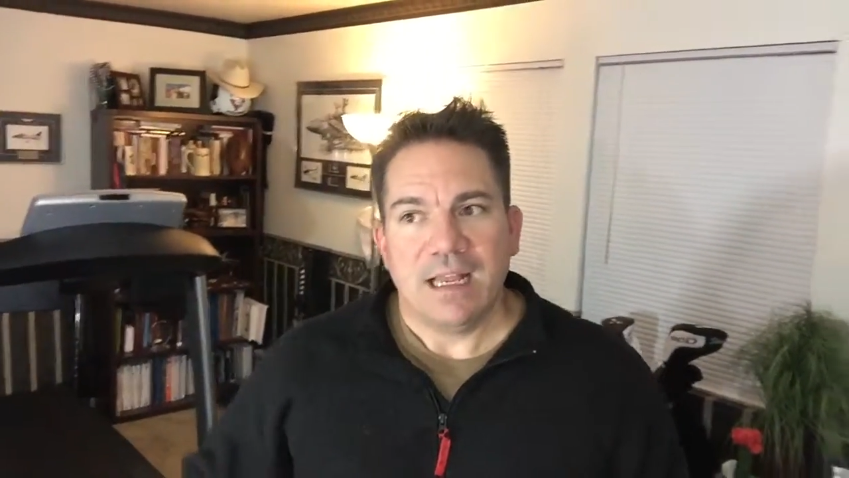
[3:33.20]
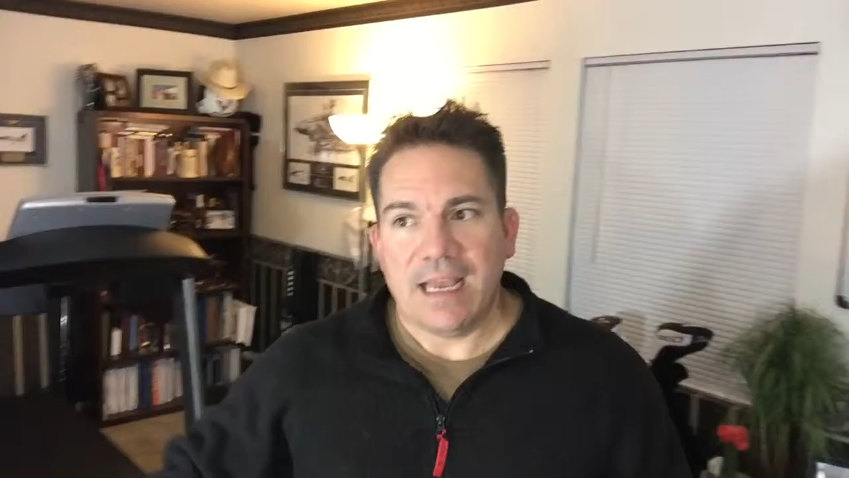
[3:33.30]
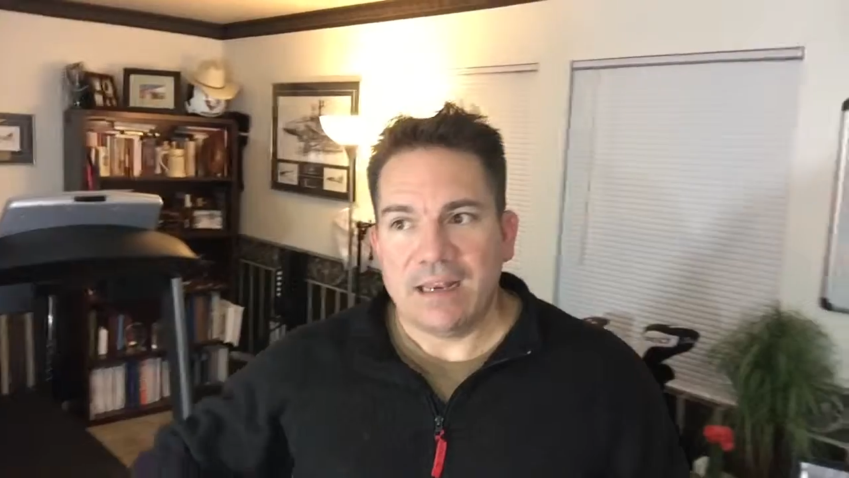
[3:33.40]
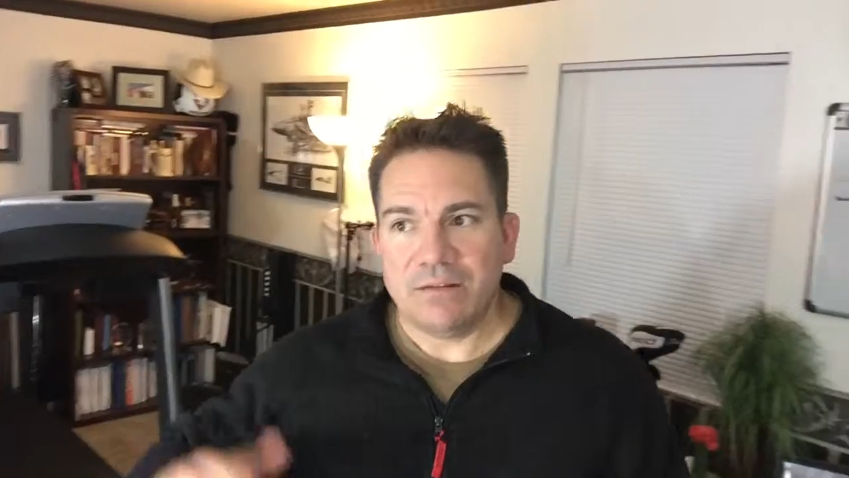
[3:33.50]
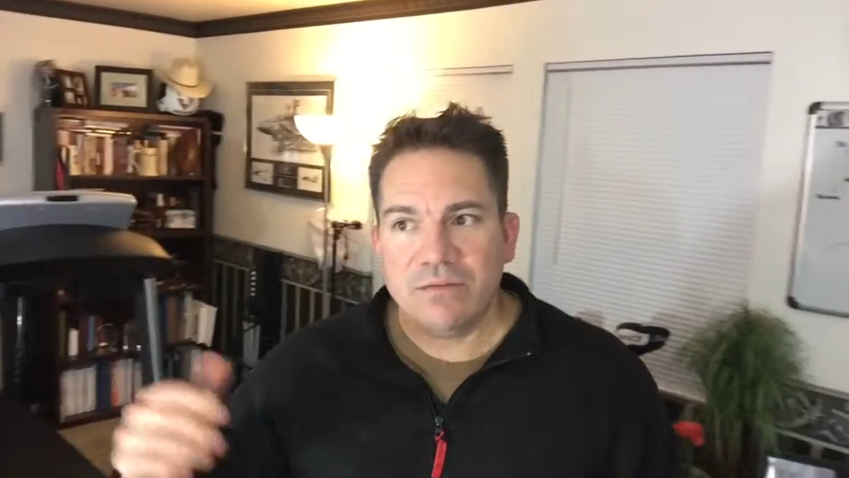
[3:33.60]

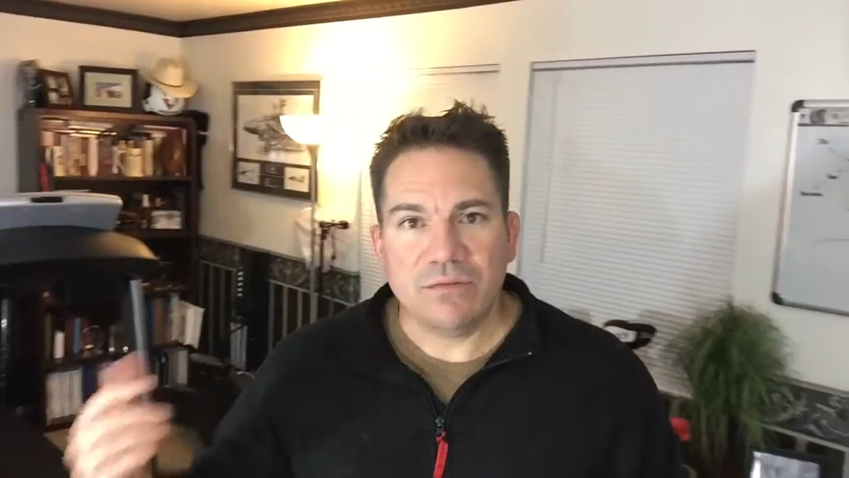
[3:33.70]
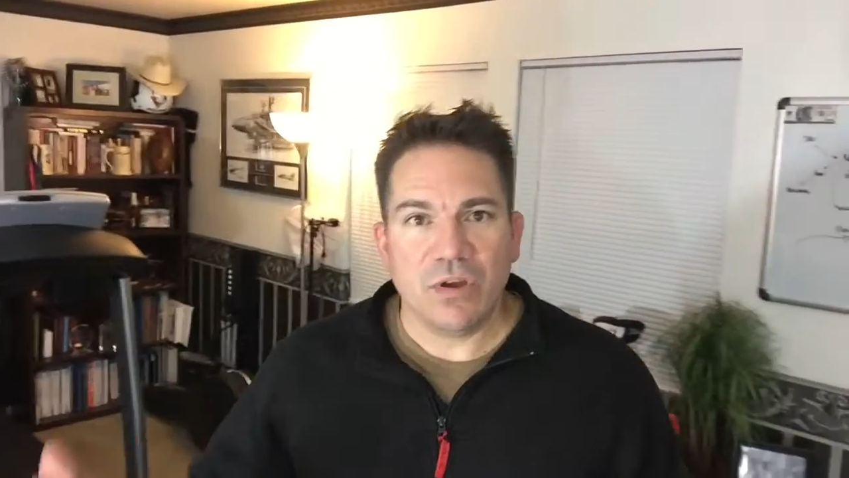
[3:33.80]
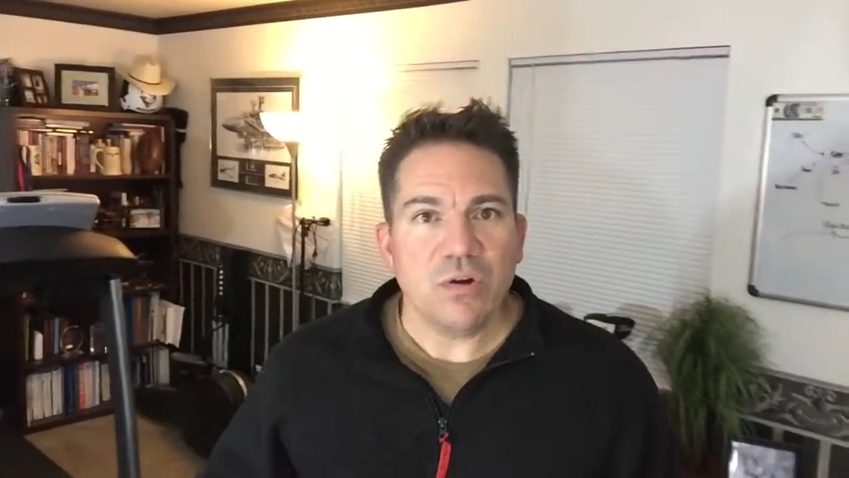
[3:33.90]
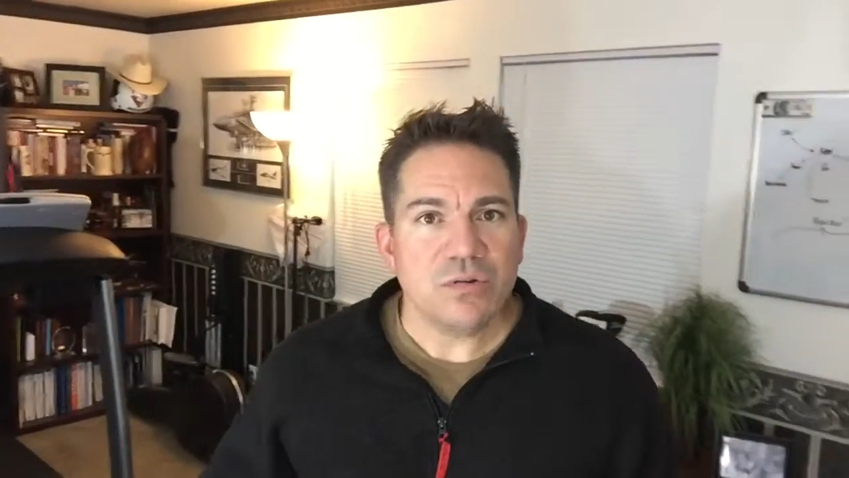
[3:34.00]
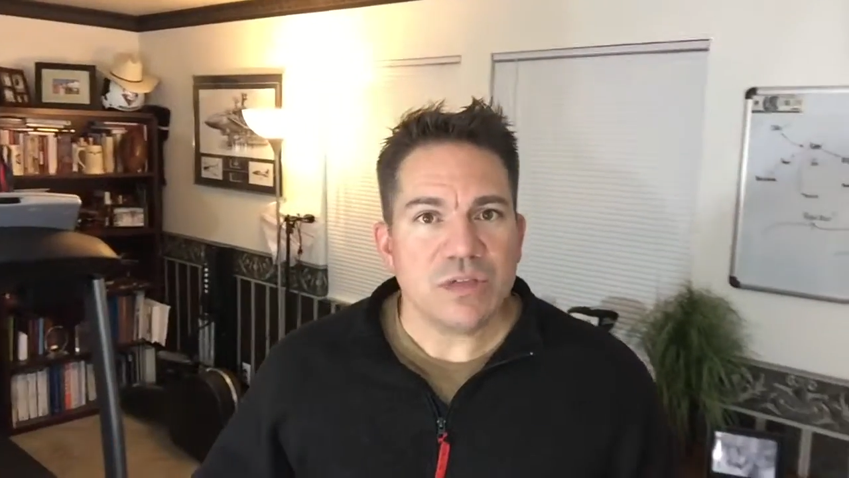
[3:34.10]
And
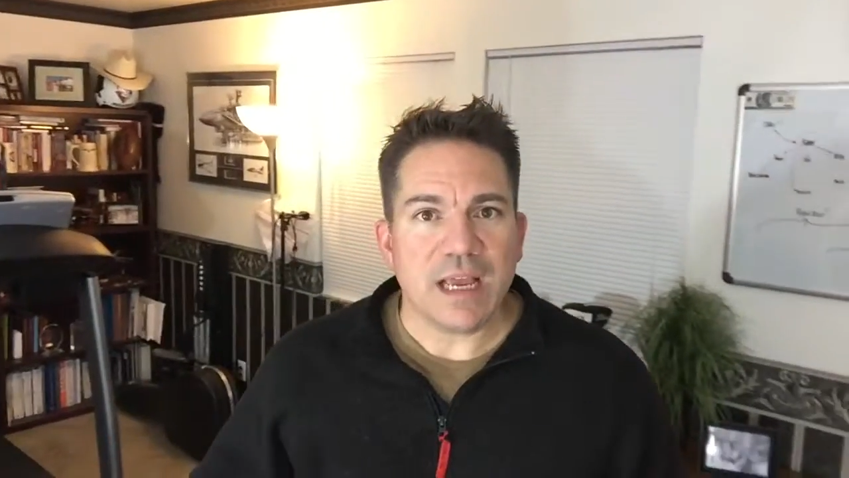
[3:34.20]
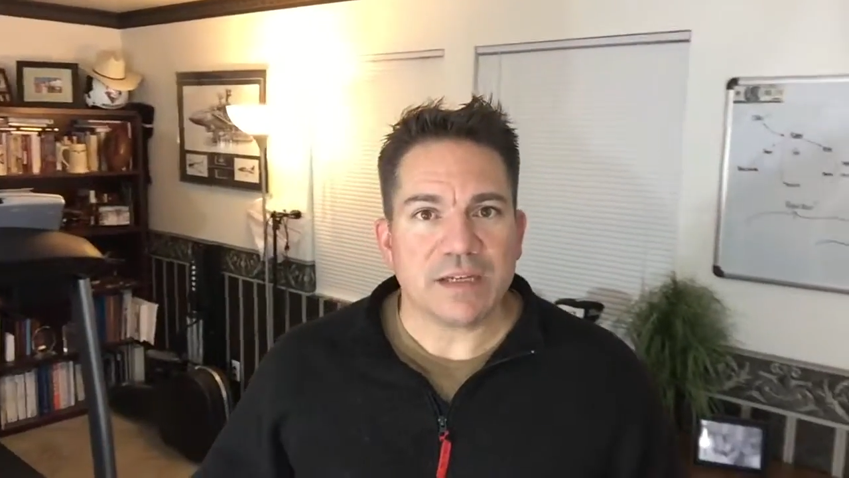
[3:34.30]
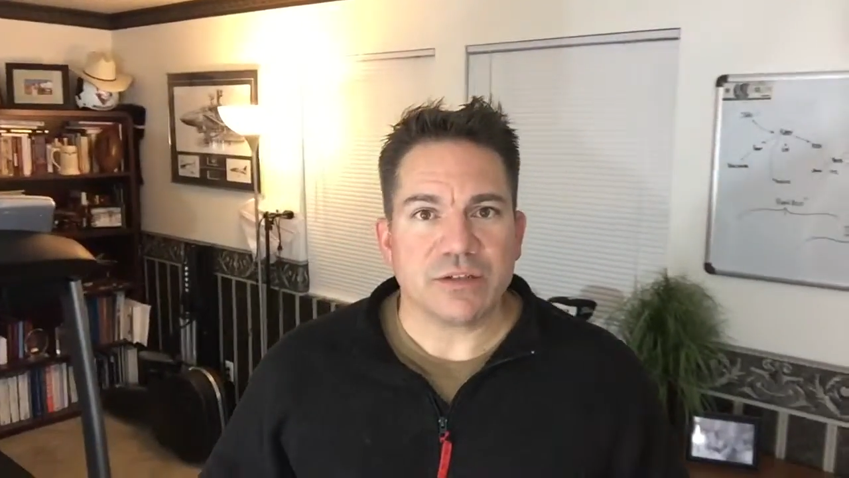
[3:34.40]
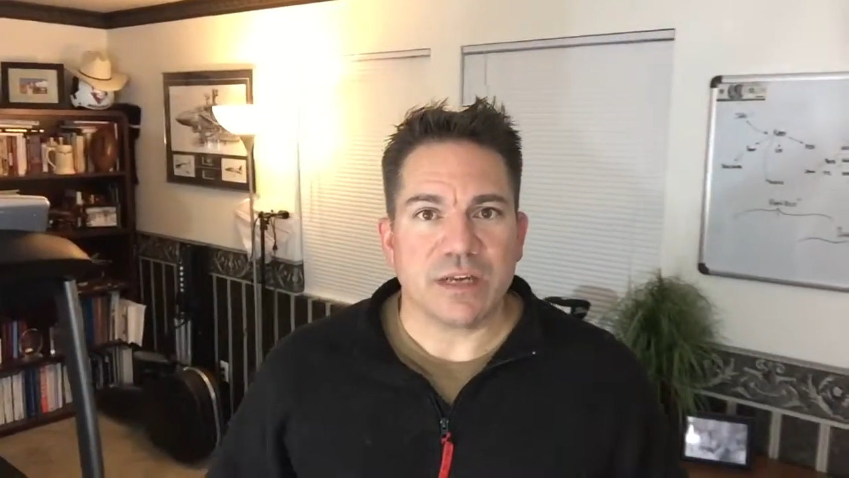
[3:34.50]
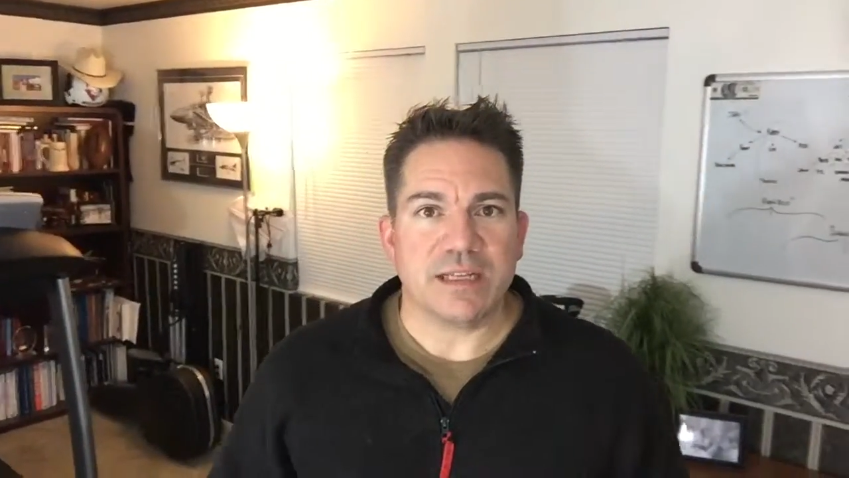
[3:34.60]
those
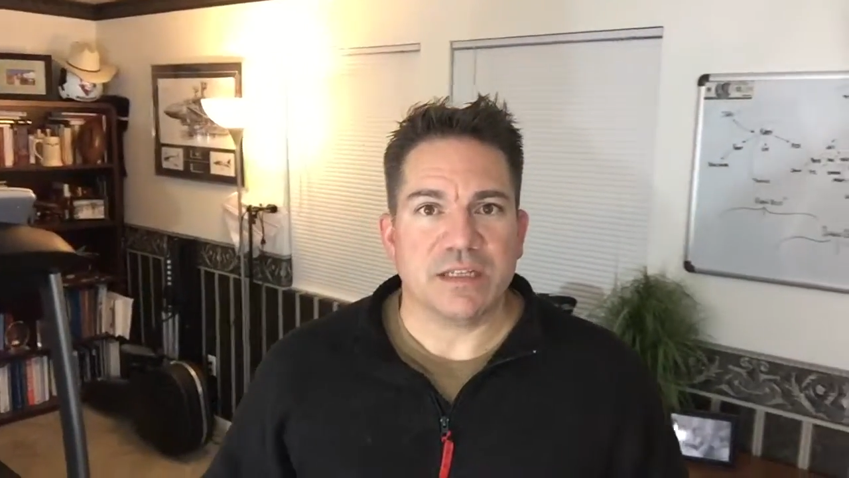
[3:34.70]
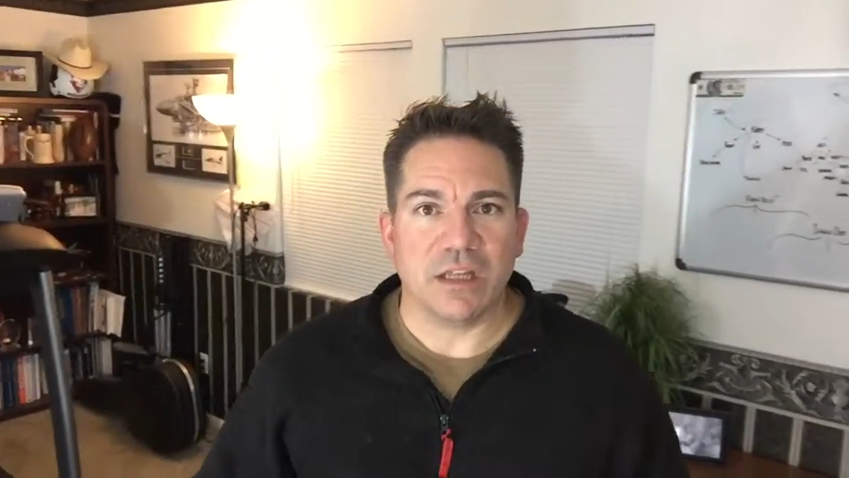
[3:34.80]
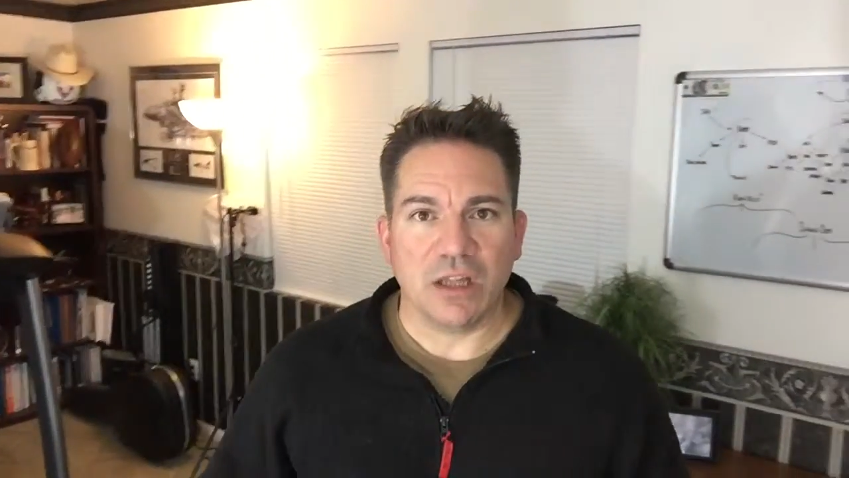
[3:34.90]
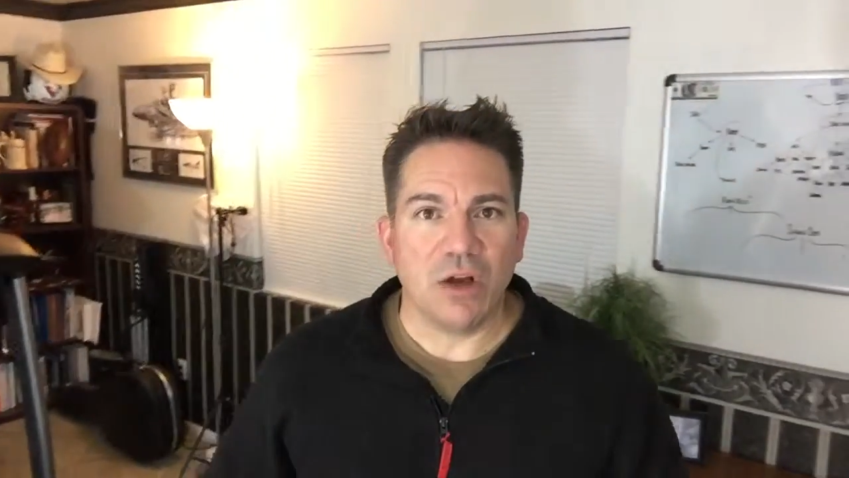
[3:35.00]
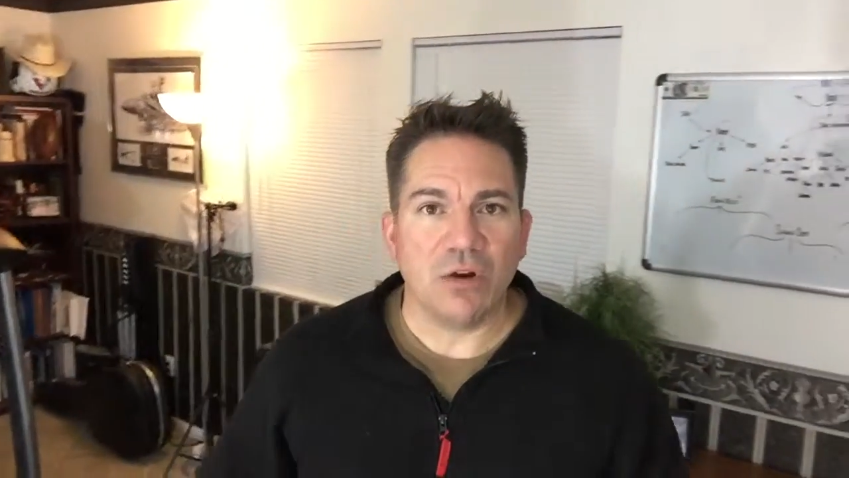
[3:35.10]
exercises
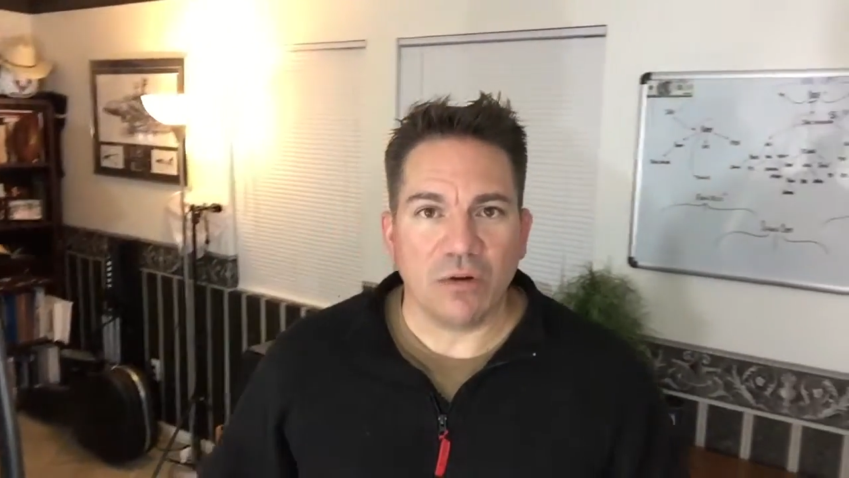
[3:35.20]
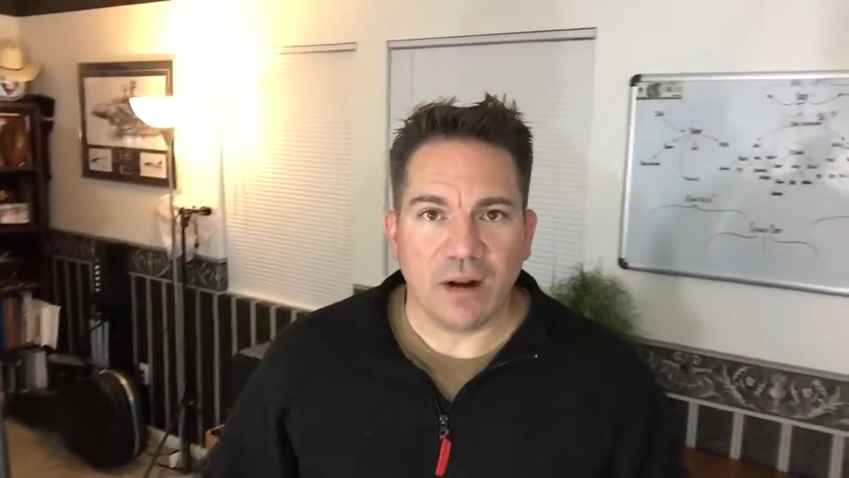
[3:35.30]
alone